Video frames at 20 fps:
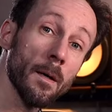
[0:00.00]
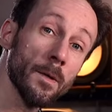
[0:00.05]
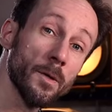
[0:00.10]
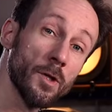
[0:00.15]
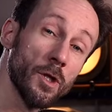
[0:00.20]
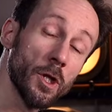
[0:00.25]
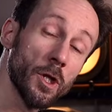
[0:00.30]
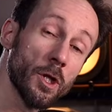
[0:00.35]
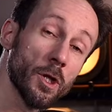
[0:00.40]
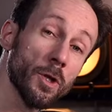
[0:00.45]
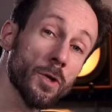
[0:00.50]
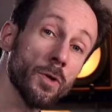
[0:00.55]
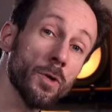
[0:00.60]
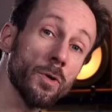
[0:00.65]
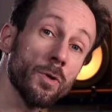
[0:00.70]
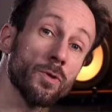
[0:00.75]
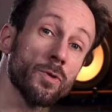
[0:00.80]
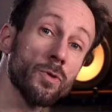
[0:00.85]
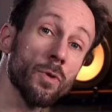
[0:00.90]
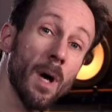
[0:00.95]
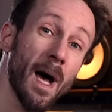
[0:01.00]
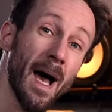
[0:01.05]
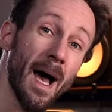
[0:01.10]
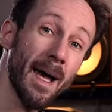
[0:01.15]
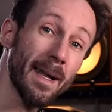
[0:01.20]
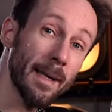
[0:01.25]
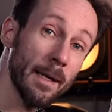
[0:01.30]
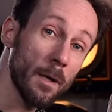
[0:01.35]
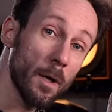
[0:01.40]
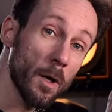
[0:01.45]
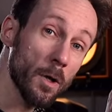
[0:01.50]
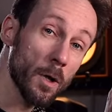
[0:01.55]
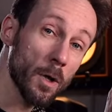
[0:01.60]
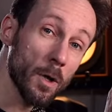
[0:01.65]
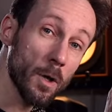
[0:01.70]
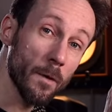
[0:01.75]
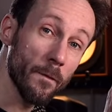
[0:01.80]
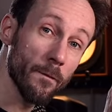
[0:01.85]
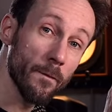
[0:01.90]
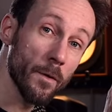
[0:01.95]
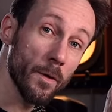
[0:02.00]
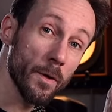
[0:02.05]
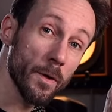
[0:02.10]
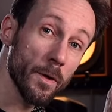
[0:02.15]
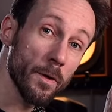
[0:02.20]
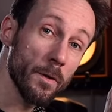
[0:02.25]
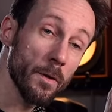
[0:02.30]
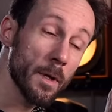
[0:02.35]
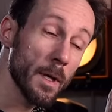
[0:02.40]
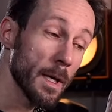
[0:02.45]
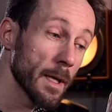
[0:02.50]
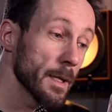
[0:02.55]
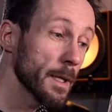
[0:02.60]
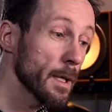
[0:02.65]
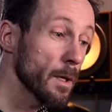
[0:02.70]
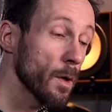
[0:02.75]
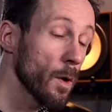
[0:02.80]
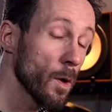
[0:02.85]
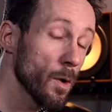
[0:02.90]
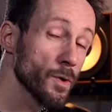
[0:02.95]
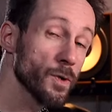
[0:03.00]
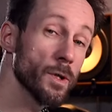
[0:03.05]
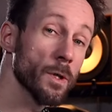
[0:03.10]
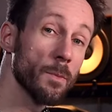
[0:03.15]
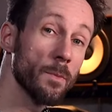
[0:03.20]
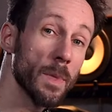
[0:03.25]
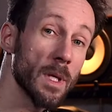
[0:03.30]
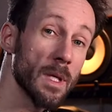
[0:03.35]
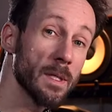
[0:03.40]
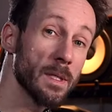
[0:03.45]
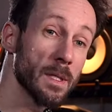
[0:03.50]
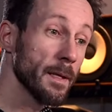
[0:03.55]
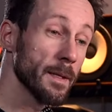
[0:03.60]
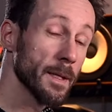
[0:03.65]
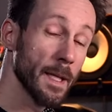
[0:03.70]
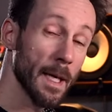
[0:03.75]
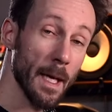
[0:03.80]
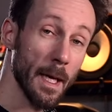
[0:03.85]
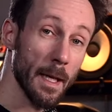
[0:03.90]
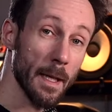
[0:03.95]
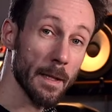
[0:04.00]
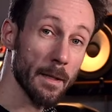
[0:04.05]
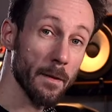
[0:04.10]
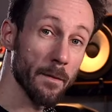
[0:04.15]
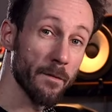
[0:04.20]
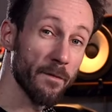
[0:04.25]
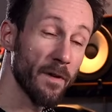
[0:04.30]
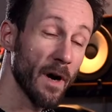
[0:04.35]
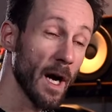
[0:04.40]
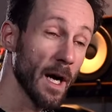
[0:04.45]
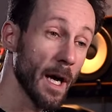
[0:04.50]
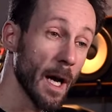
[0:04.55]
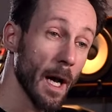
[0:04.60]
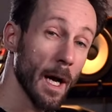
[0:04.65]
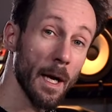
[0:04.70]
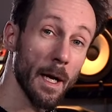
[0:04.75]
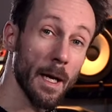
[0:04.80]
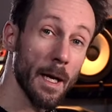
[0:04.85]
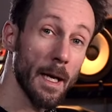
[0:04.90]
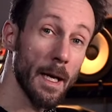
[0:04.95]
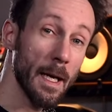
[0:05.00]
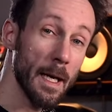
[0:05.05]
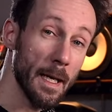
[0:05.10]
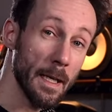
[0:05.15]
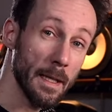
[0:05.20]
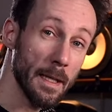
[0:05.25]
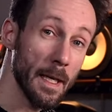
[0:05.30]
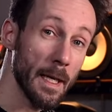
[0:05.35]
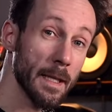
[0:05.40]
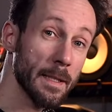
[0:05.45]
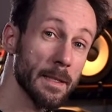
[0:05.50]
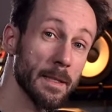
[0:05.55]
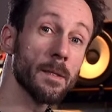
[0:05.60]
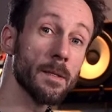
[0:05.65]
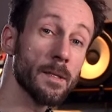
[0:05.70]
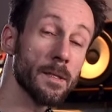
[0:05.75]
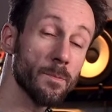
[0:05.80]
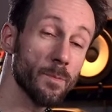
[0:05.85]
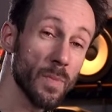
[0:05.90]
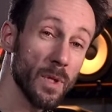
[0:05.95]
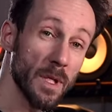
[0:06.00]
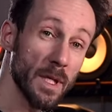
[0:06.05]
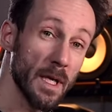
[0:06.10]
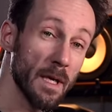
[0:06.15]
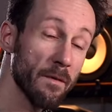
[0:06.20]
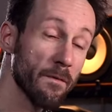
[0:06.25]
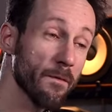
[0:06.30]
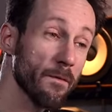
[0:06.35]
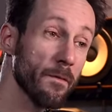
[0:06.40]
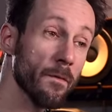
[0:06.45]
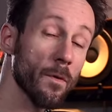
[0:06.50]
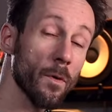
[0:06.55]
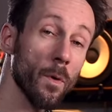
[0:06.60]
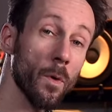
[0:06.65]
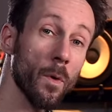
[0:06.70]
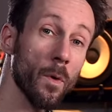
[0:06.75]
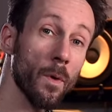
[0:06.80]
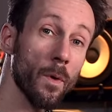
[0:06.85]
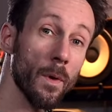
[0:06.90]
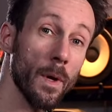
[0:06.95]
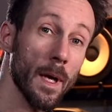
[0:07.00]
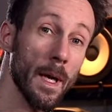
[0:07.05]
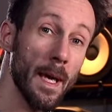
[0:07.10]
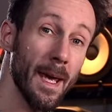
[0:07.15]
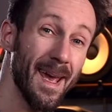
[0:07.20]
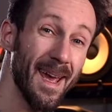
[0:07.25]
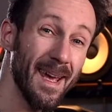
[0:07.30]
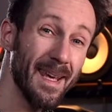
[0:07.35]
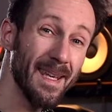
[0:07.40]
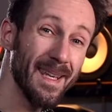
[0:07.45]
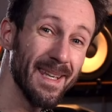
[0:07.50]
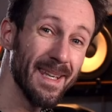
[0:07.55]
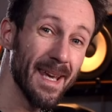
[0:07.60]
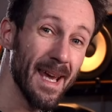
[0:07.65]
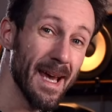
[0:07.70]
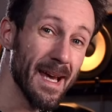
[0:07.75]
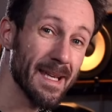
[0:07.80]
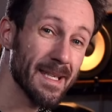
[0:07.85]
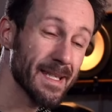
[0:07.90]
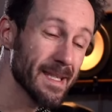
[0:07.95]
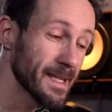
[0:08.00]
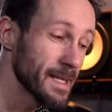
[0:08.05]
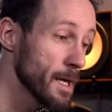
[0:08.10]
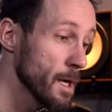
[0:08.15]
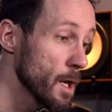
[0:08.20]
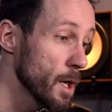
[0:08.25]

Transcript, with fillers: a digital to analog converter and that also means that via ADAT, SPDIF or AES